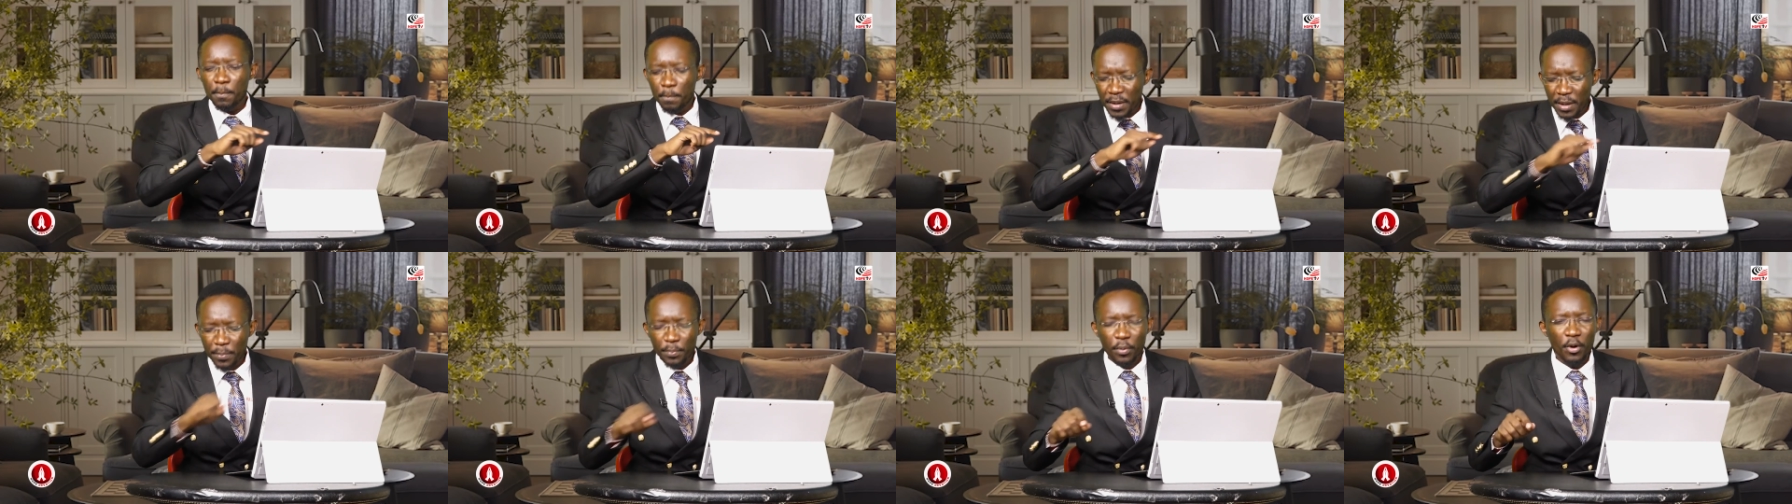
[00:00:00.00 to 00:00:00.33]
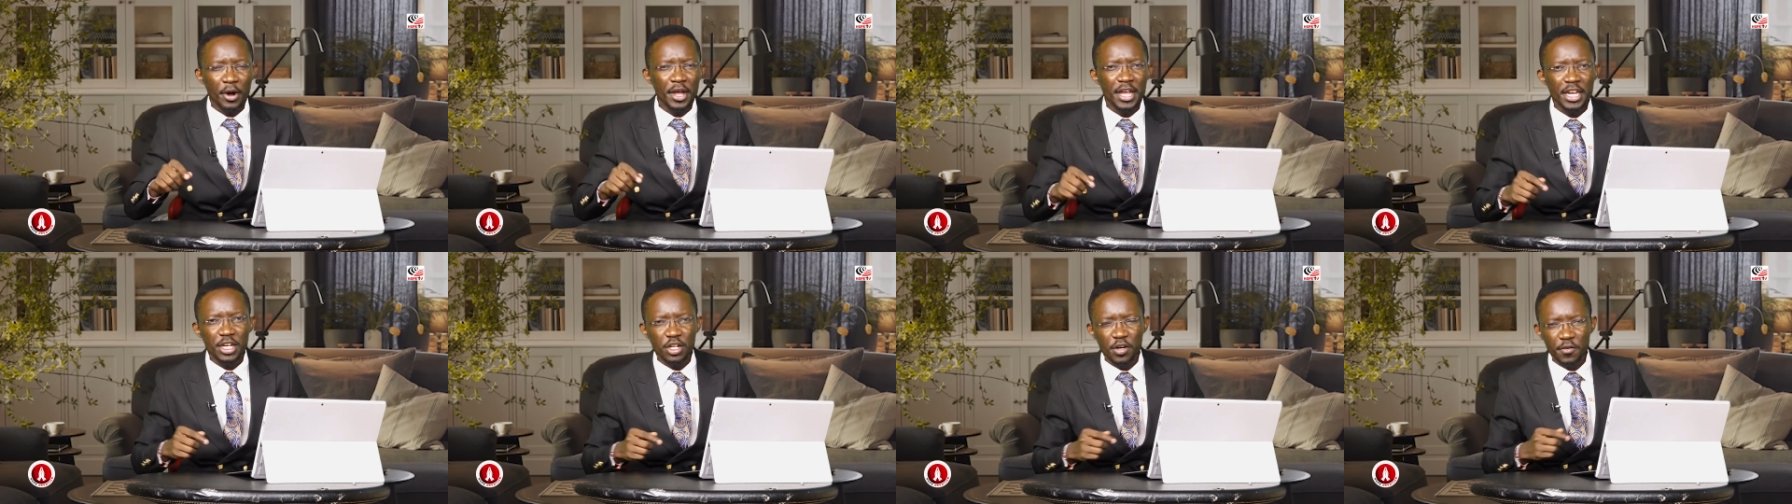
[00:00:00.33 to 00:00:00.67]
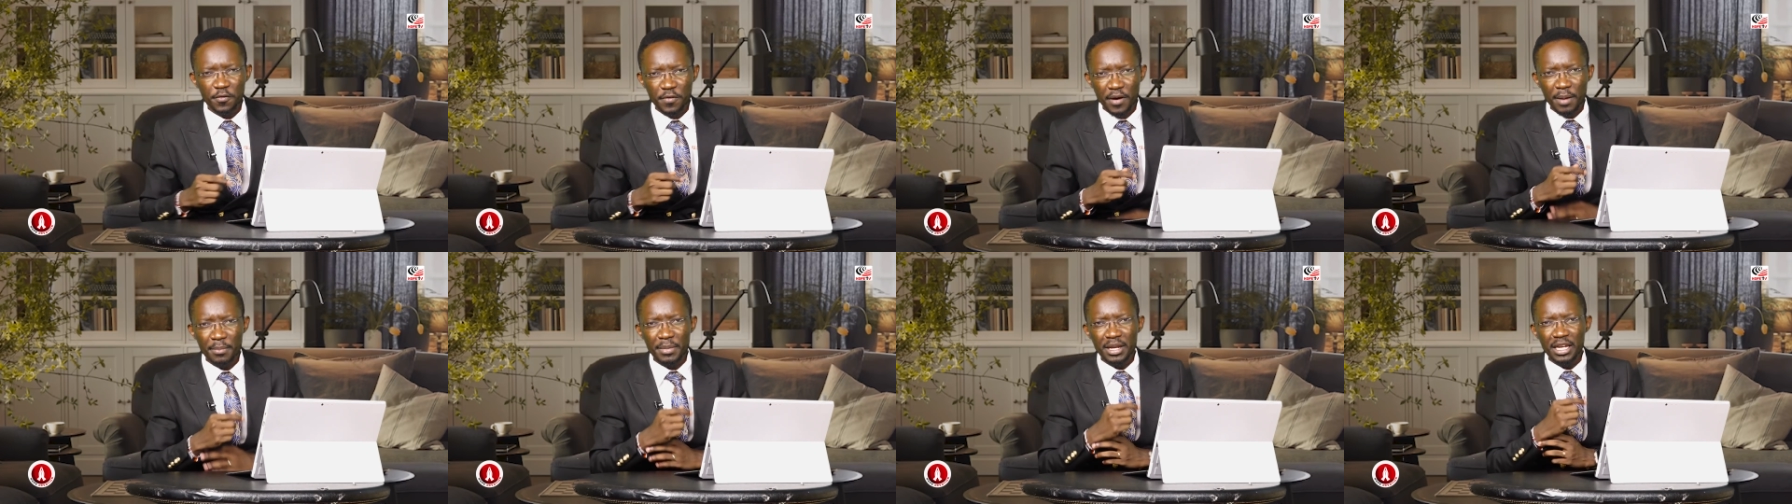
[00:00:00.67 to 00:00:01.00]
people in your
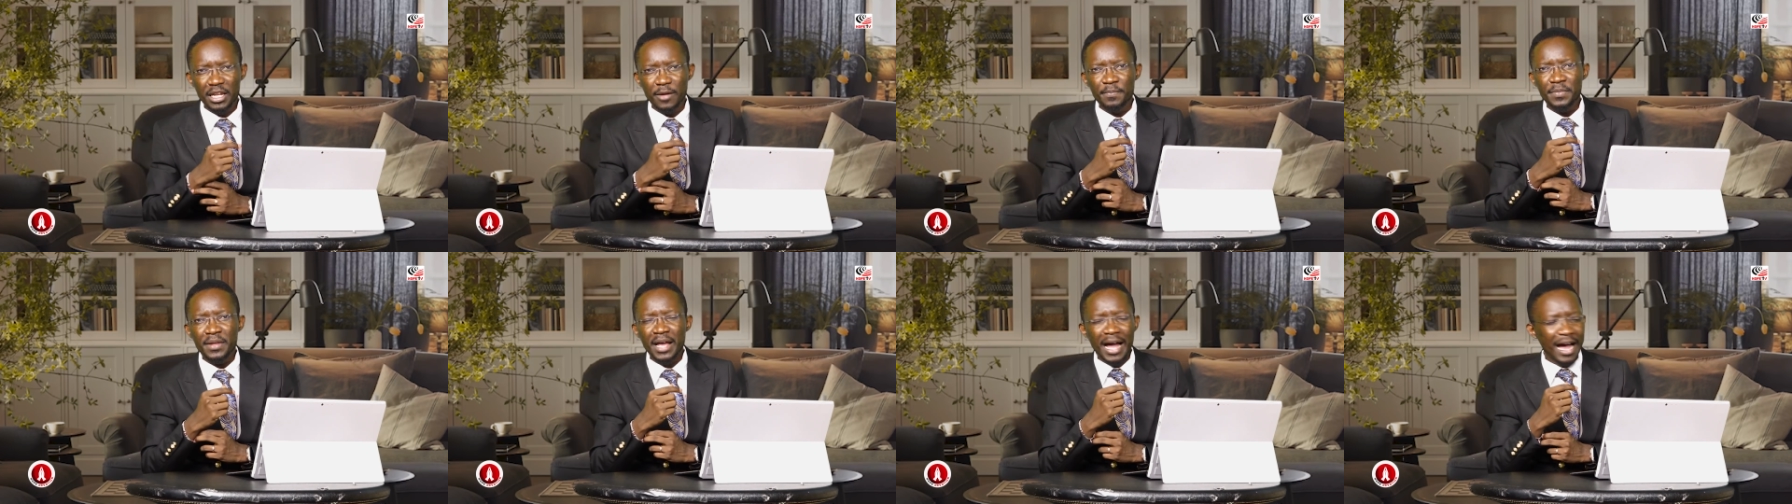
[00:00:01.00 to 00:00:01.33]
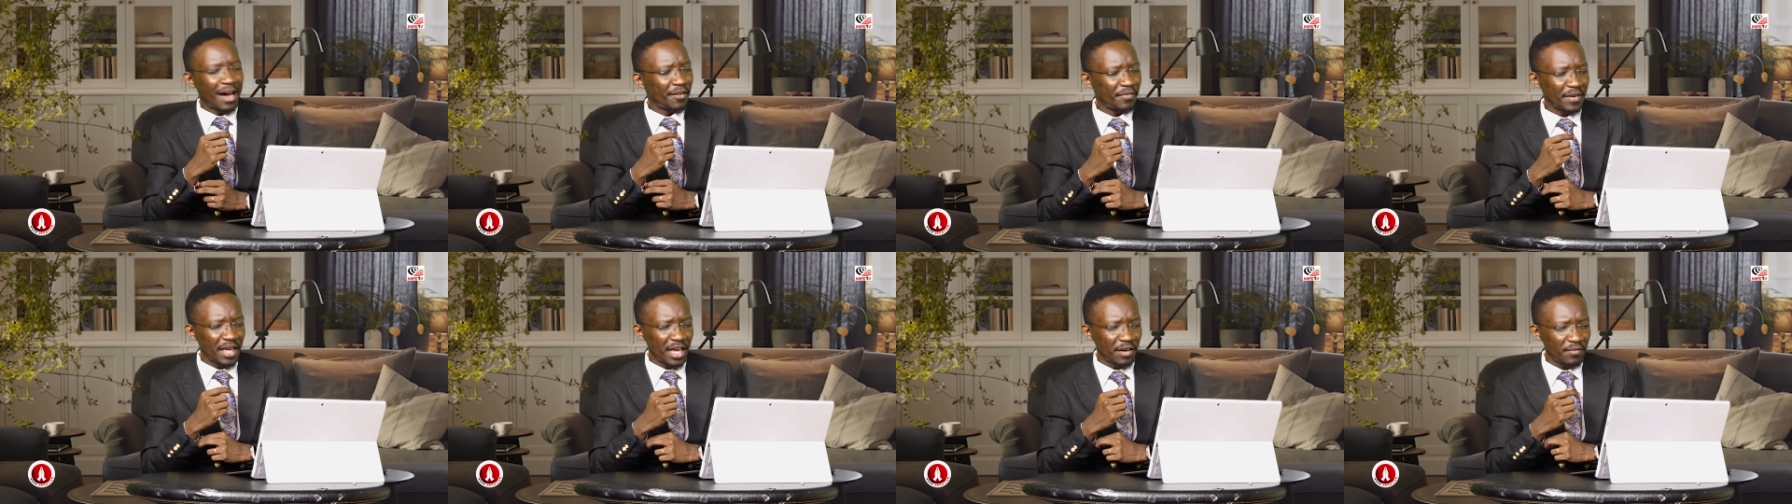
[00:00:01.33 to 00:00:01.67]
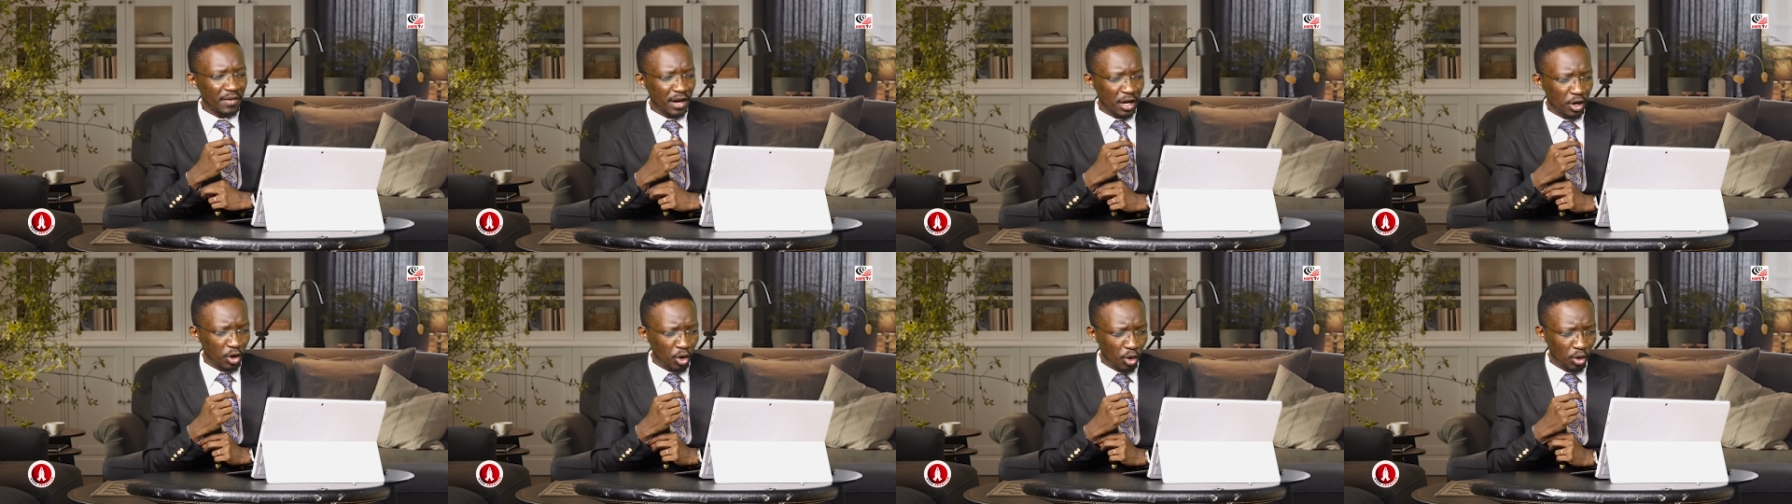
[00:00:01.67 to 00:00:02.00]
family have
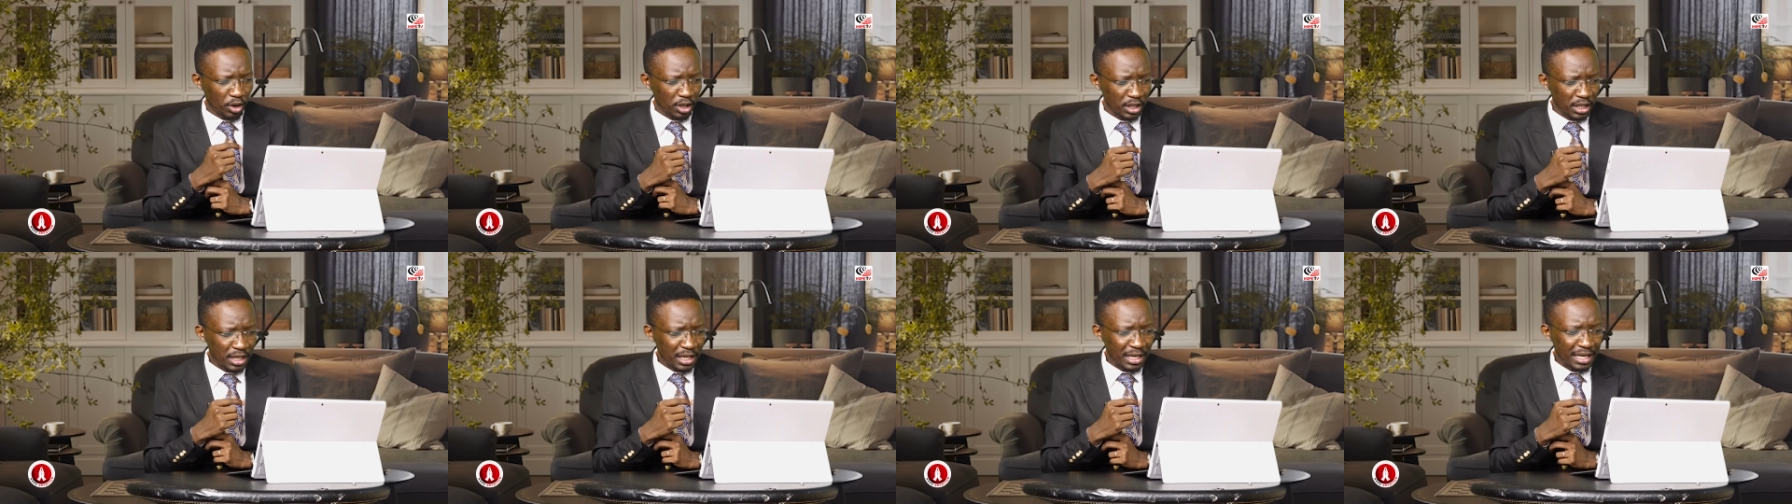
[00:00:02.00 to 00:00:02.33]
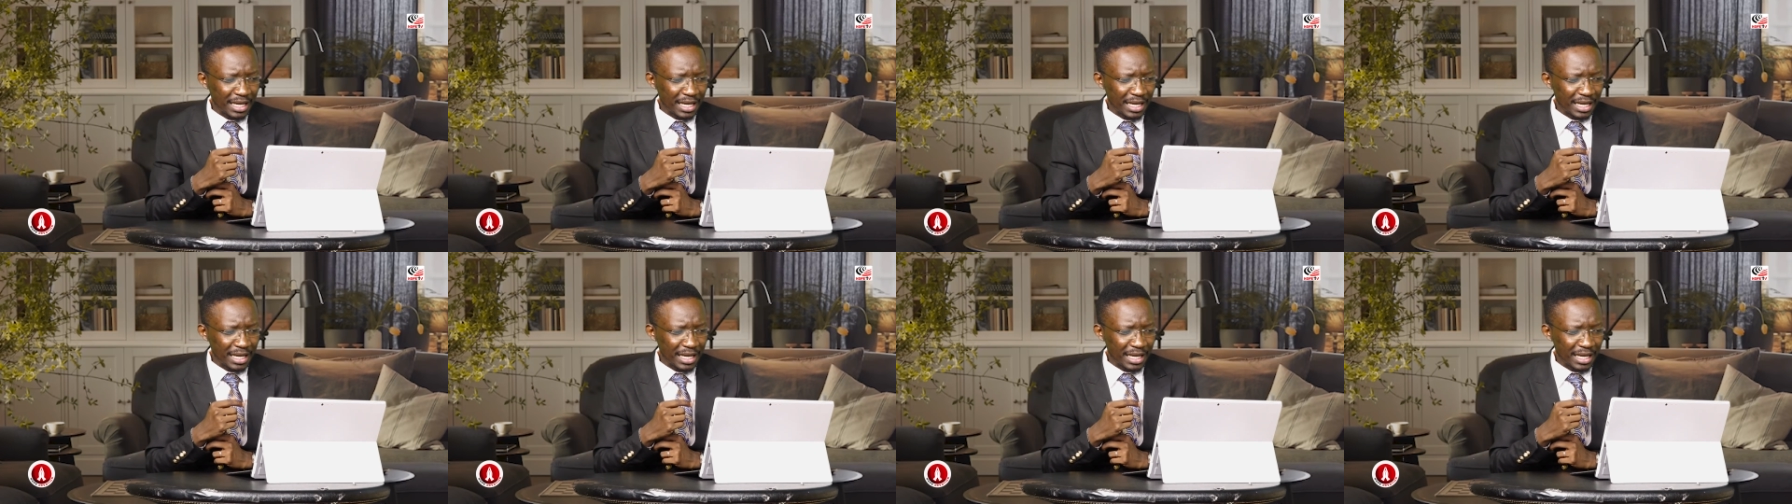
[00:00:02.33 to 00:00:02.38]
ever gone.